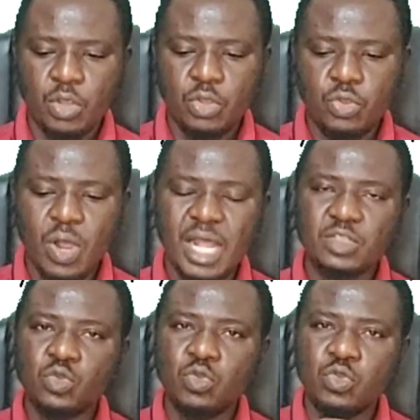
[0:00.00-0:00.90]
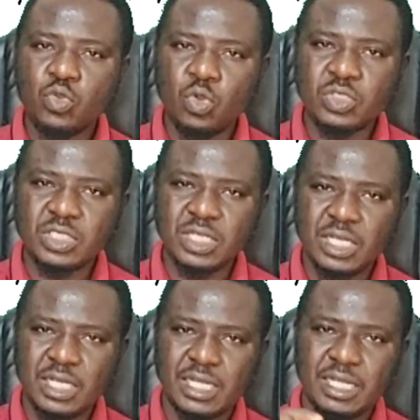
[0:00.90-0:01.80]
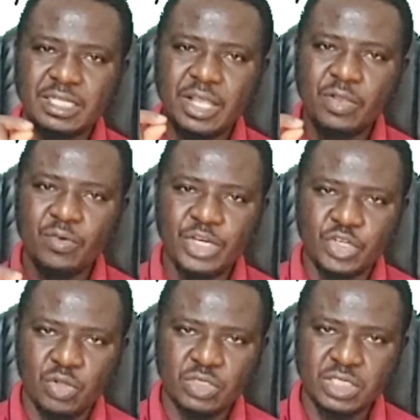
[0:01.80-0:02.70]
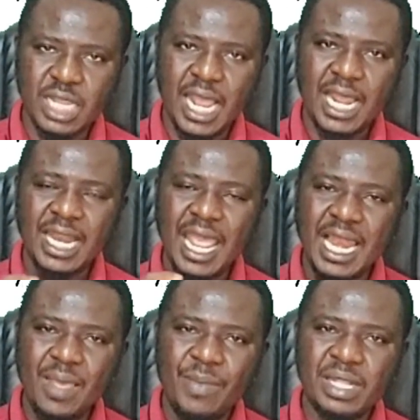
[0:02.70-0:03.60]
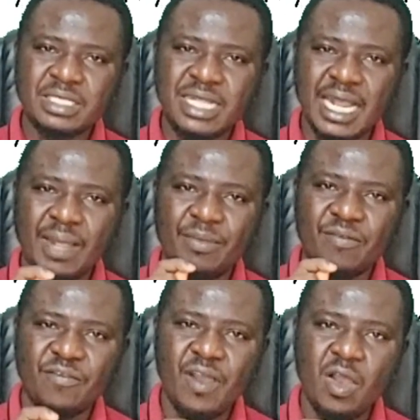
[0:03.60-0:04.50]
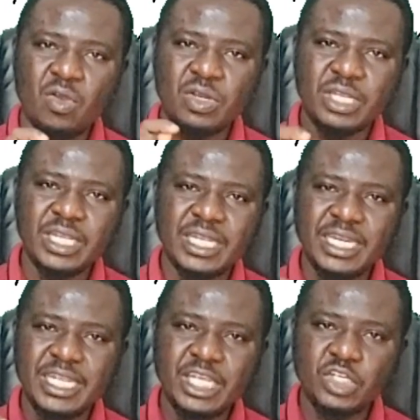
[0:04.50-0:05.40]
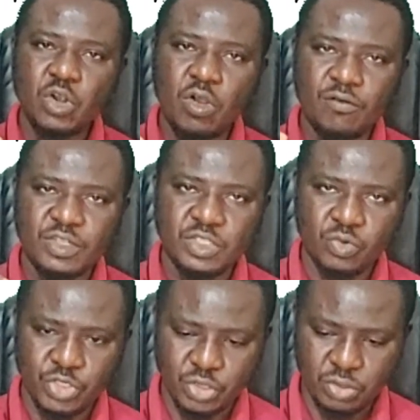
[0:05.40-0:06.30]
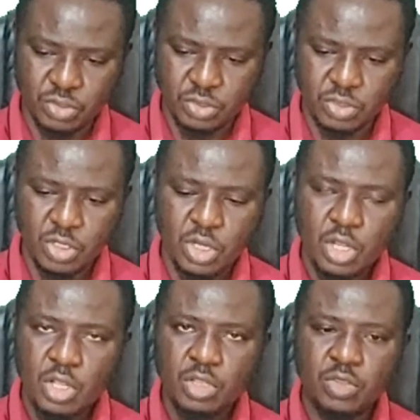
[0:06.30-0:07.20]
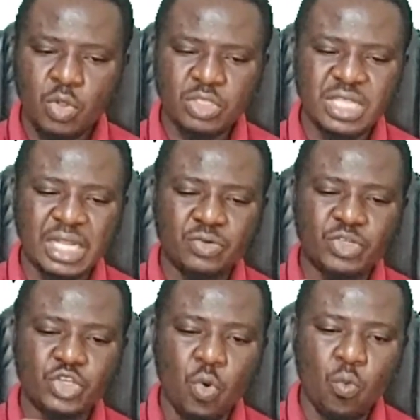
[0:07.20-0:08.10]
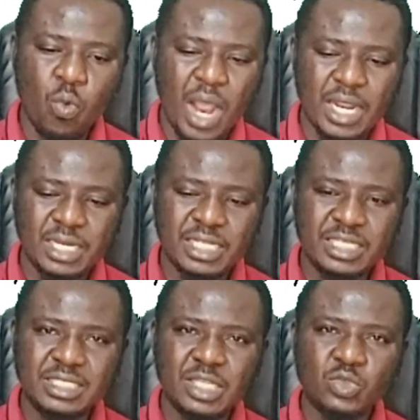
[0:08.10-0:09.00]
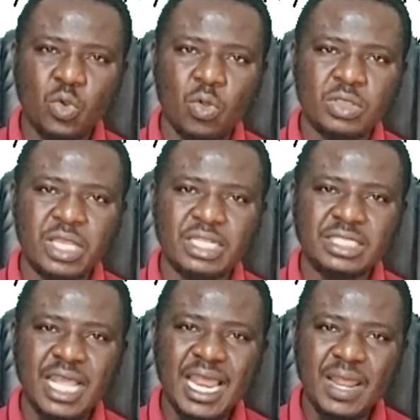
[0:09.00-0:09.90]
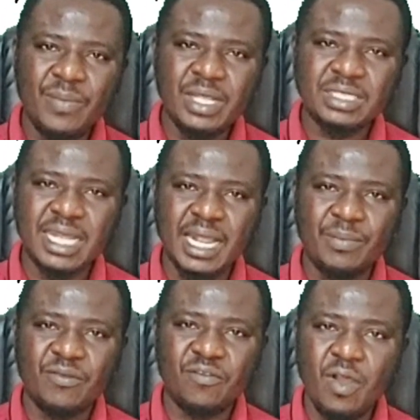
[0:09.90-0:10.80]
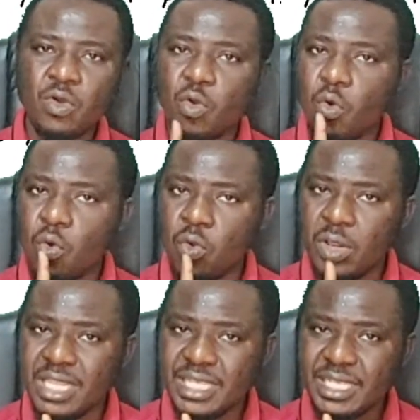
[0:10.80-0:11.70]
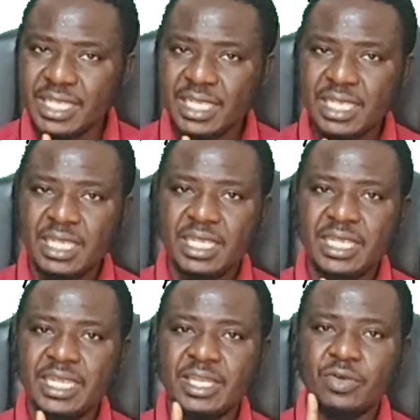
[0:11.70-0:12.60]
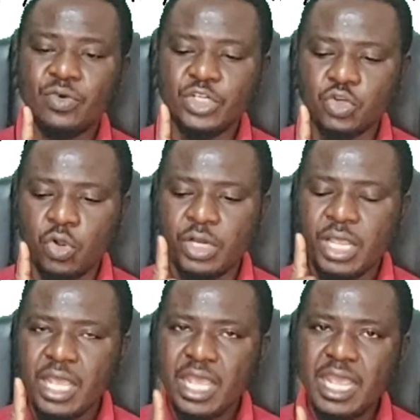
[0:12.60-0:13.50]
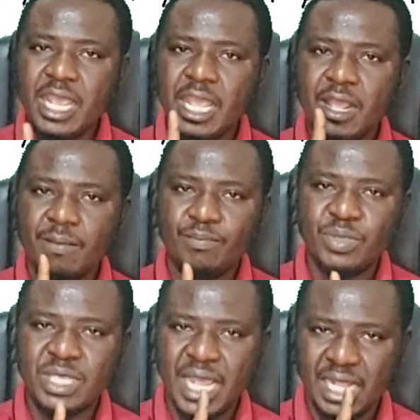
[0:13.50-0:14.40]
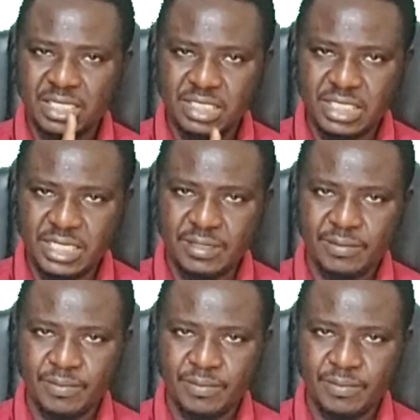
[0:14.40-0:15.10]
you are to note the regions and elements that can be found in each of these regions. Note that region 1 is said to contain elements that can be found only in region A, B, and C.